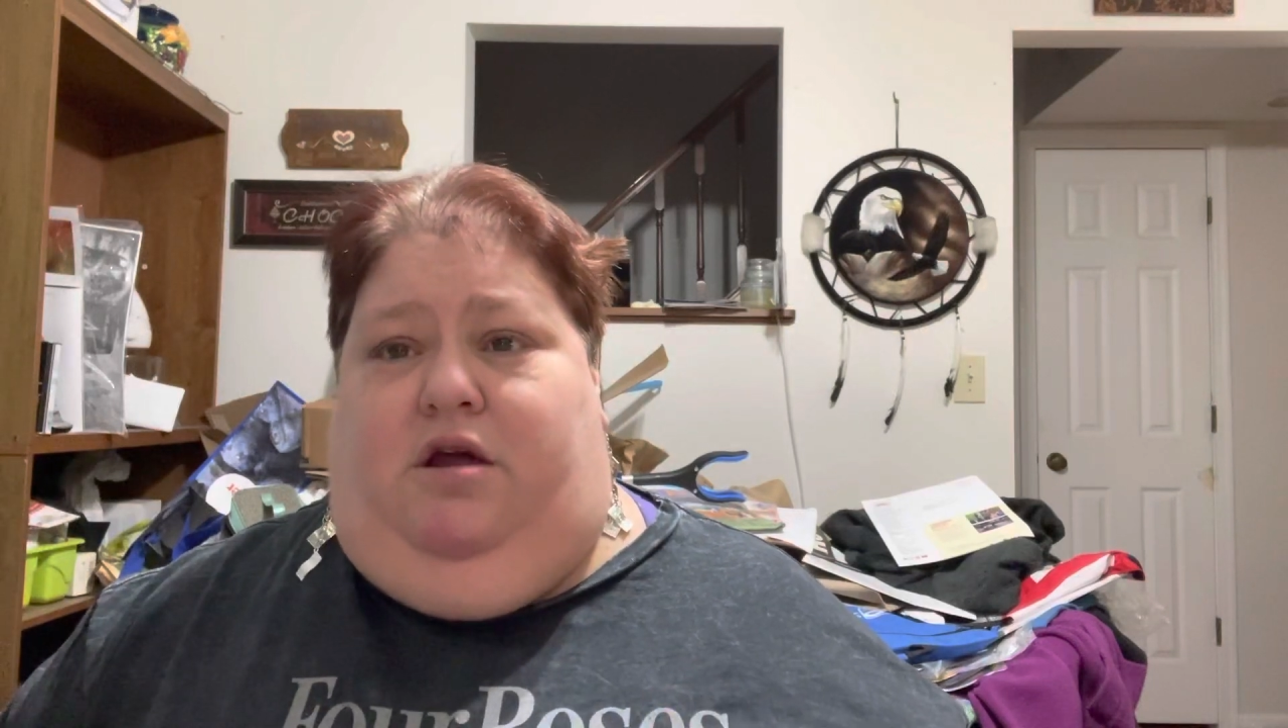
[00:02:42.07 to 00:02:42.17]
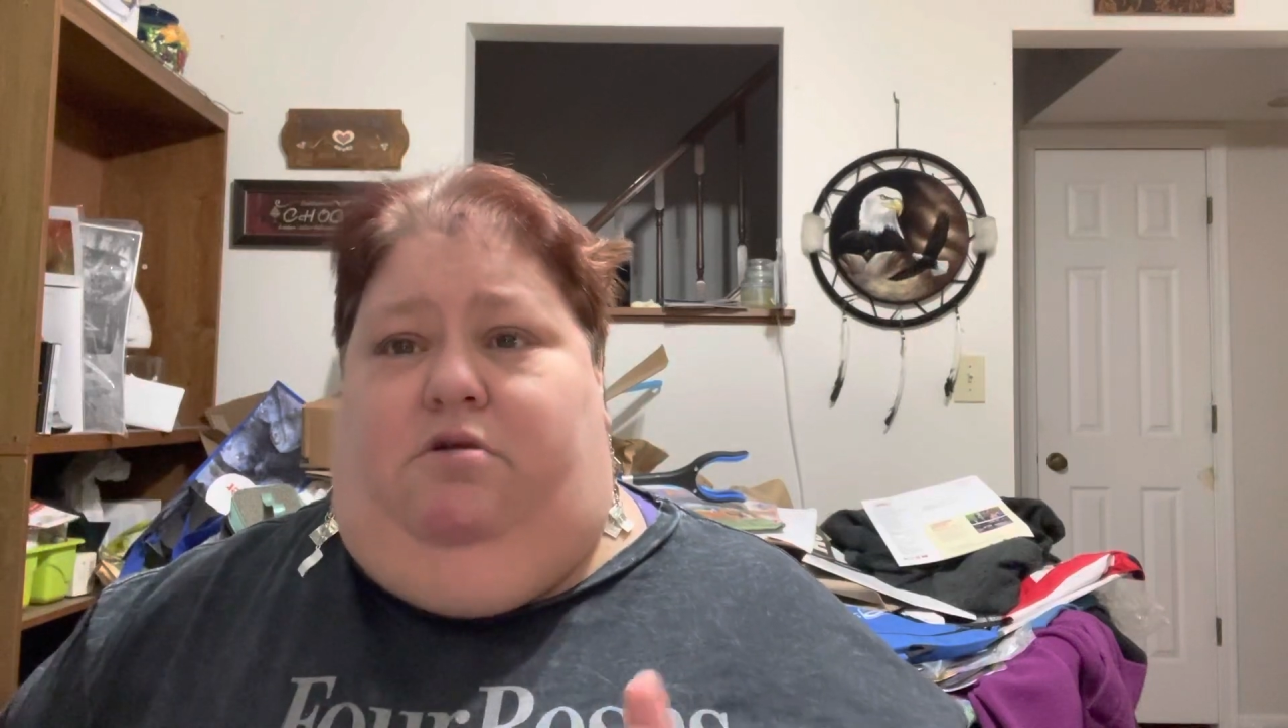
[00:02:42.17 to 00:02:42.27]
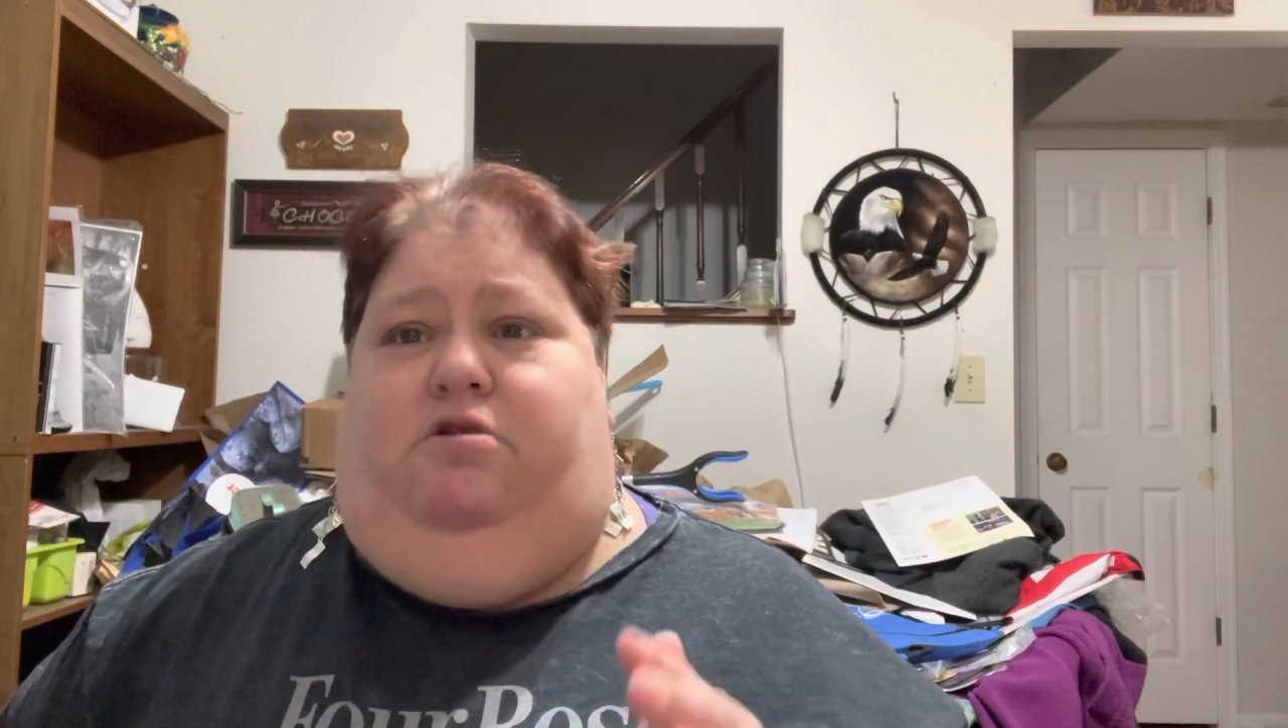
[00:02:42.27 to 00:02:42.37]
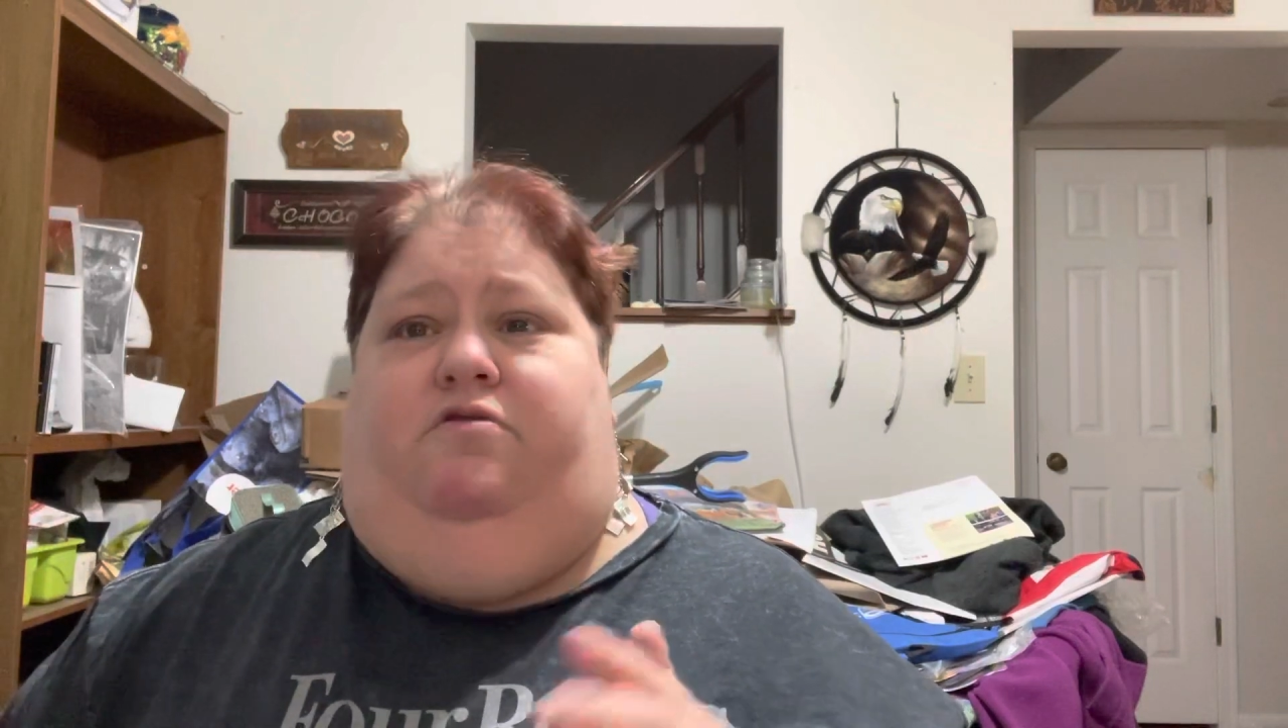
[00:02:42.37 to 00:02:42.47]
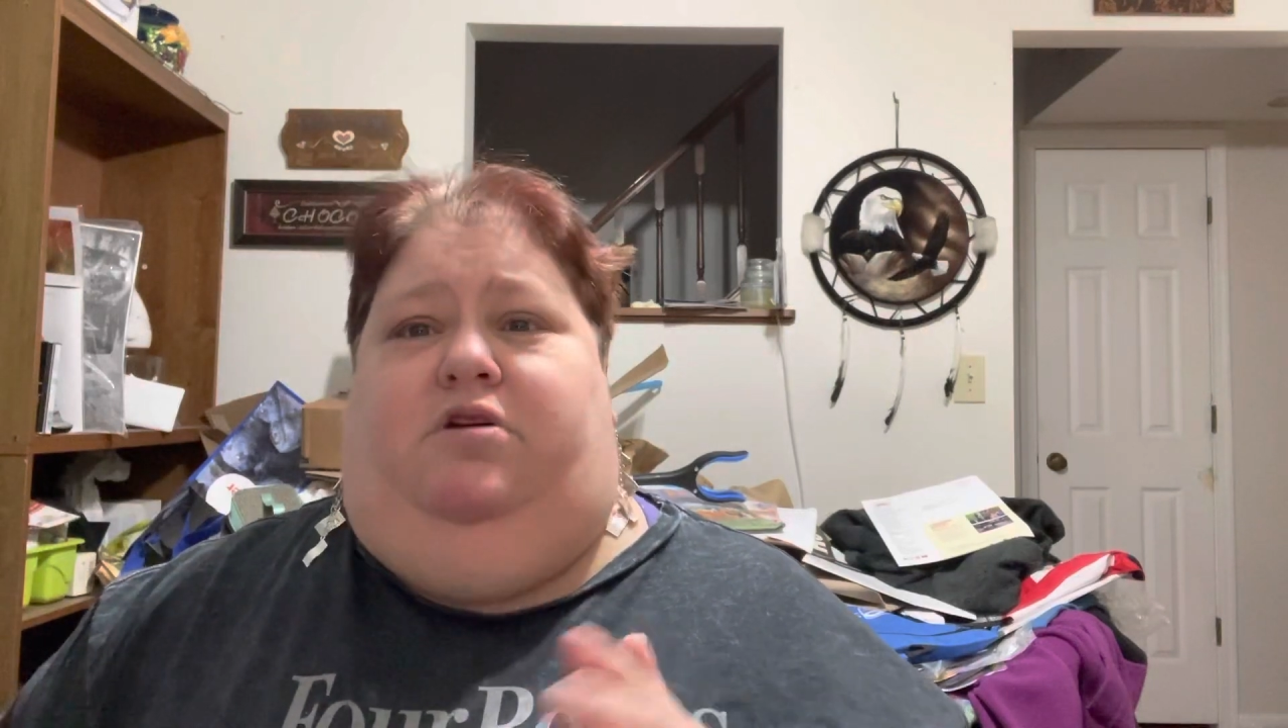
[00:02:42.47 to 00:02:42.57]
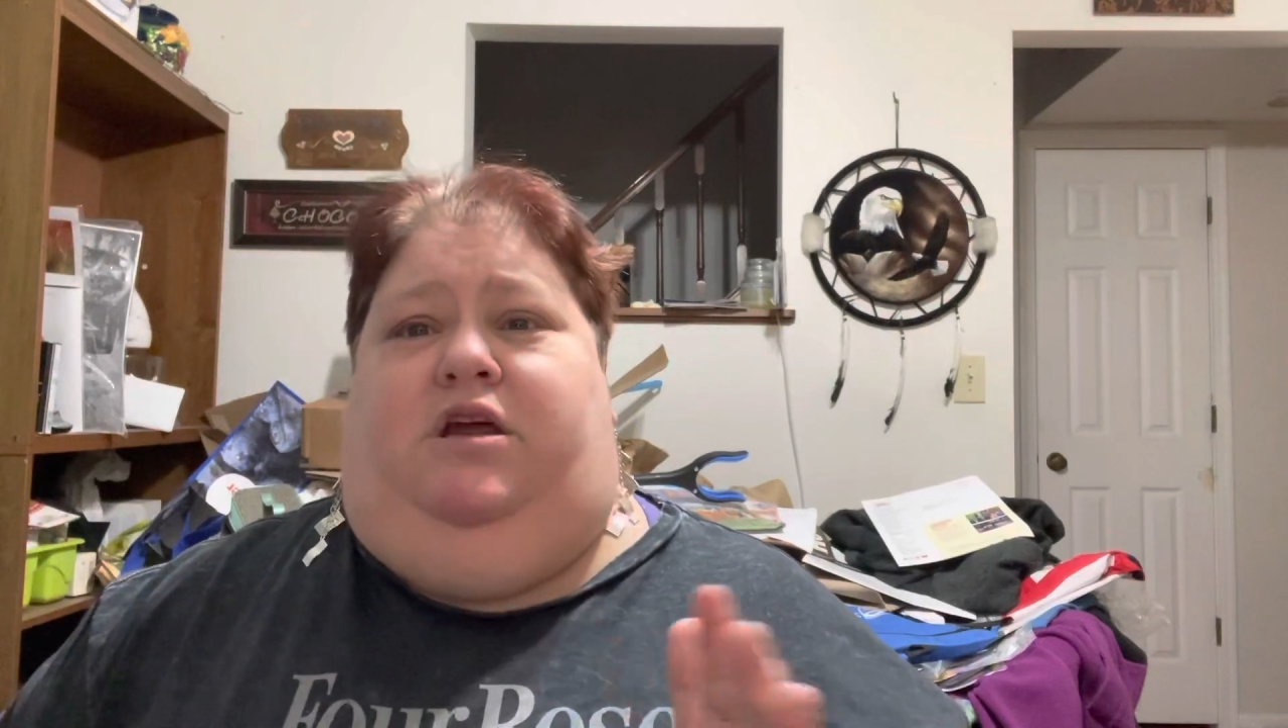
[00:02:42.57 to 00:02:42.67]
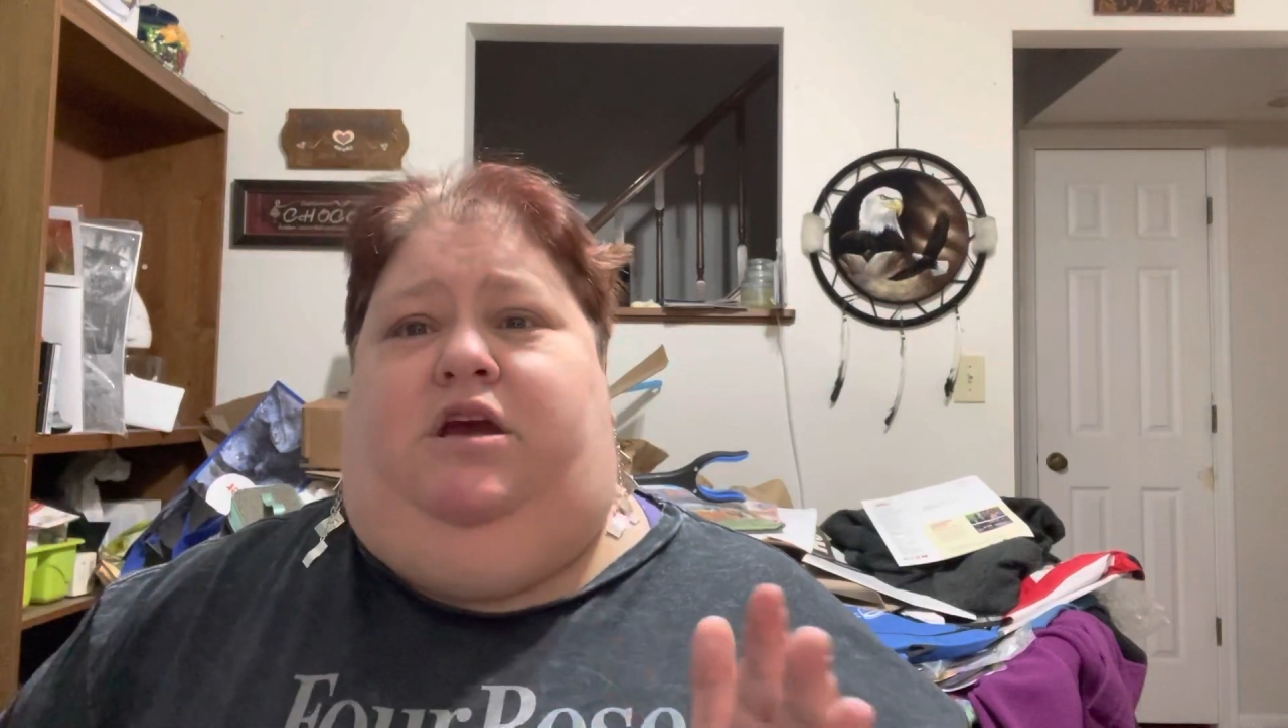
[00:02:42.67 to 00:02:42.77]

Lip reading: don't know if you can